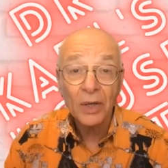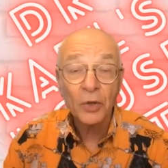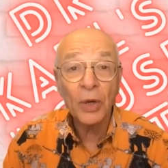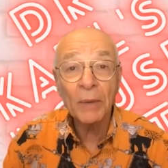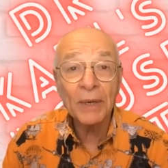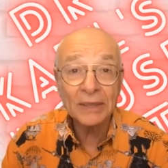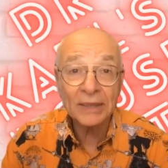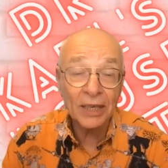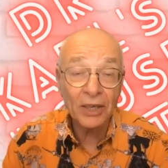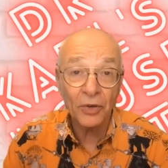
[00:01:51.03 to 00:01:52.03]
20 minutes
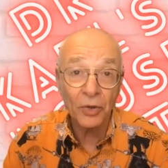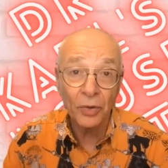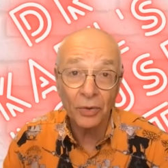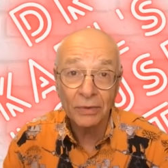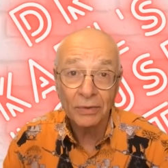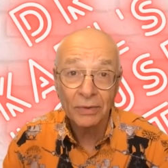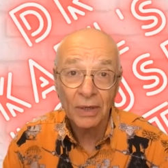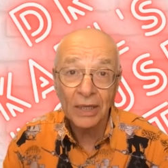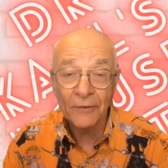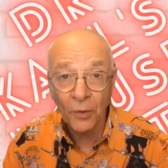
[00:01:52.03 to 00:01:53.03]
later, you got 2, and
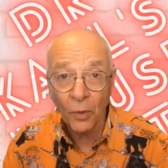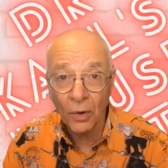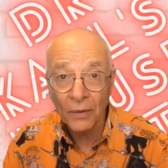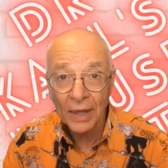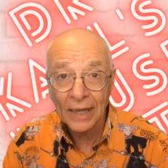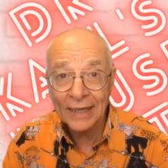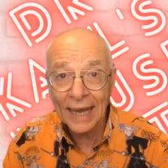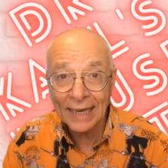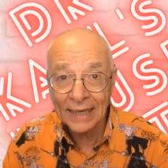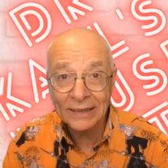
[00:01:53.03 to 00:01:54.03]
then 4, and then
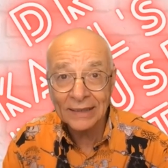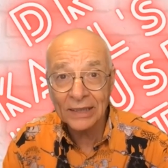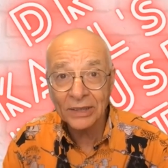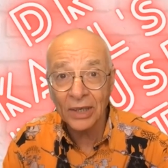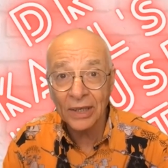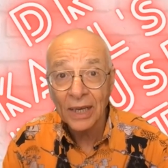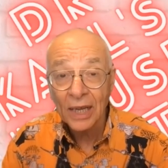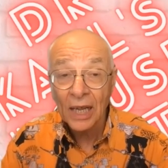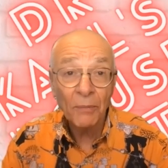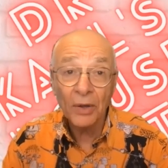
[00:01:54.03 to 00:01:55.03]
8, and 16.
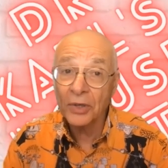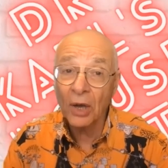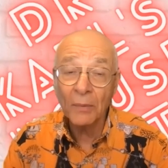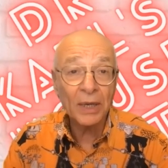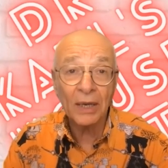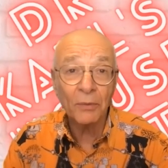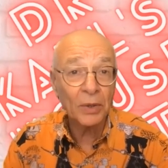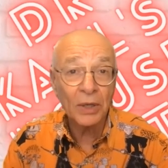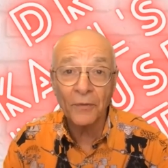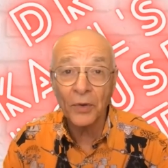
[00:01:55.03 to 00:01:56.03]
And by the time you get
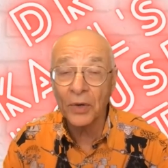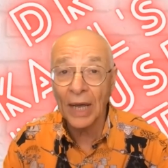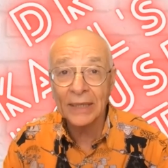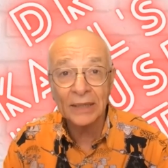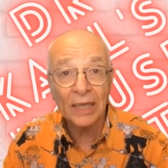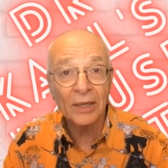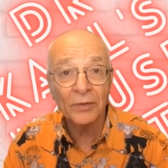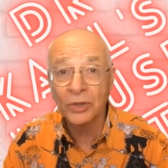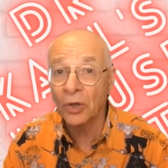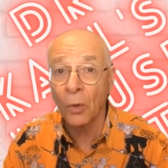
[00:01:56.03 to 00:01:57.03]
within a few days,
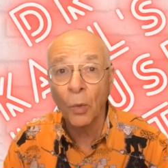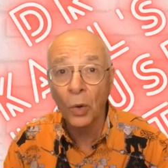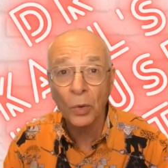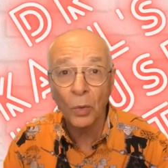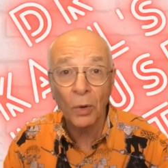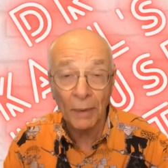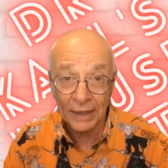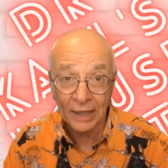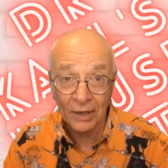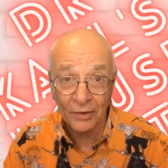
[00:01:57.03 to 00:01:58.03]
you've just got wall-to-wall
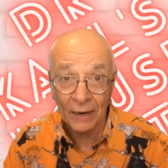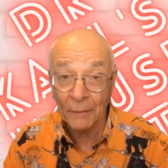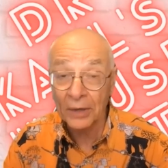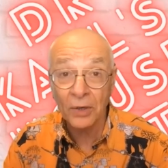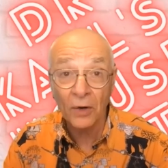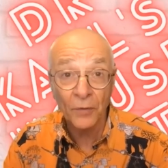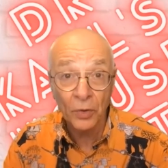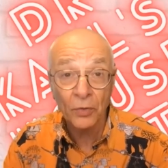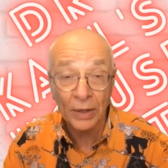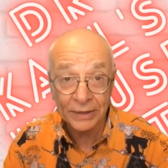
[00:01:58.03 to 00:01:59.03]
bacteria until the
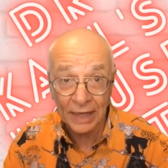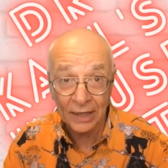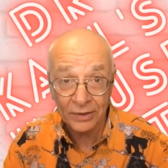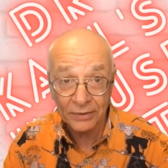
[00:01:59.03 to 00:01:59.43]
food runs out.